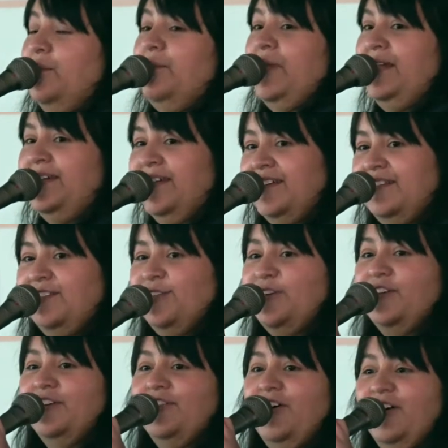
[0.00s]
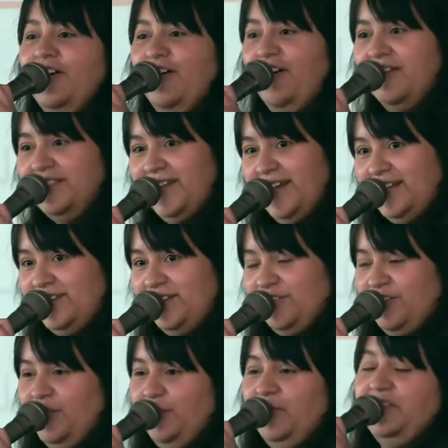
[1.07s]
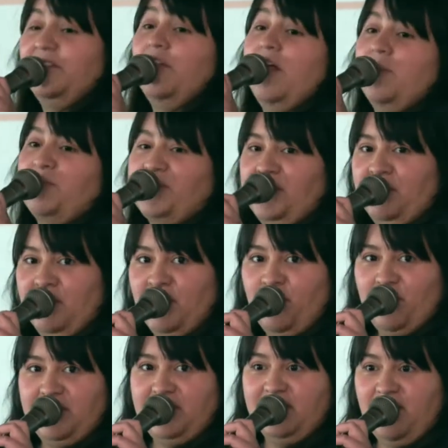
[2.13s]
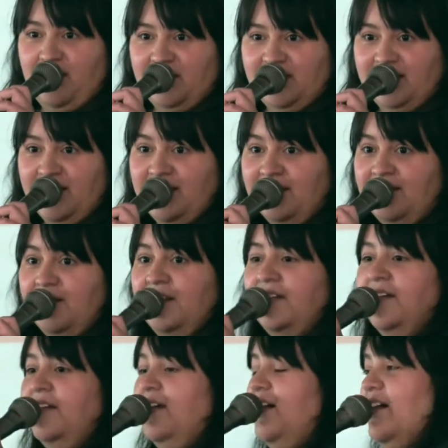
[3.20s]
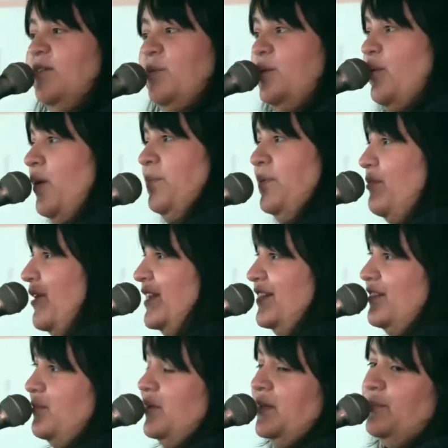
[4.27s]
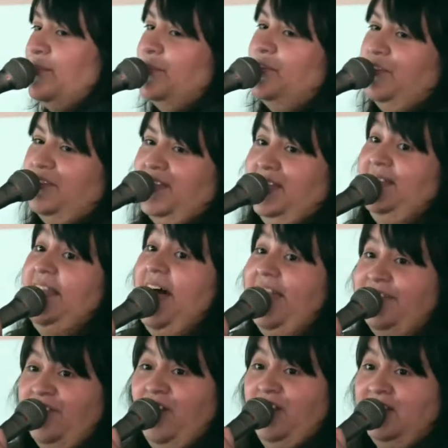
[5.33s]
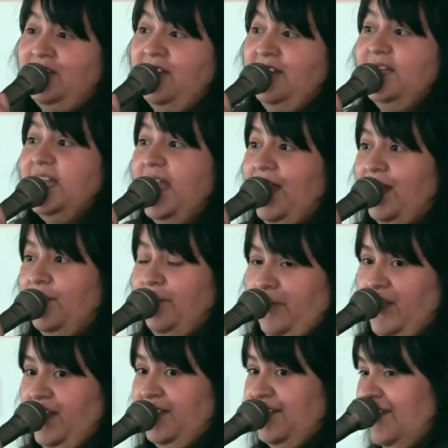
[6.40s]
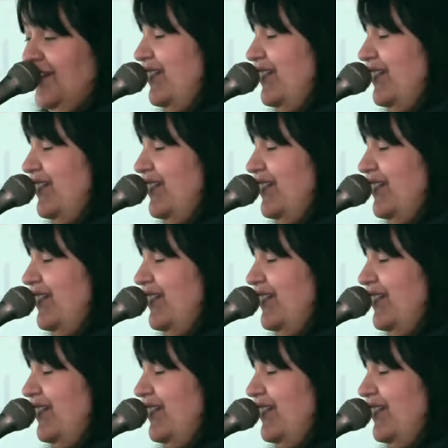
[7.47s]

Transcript: a beta sort of online stream with a lot of pre-recorded content. We won't be ready to be producing live content yet, but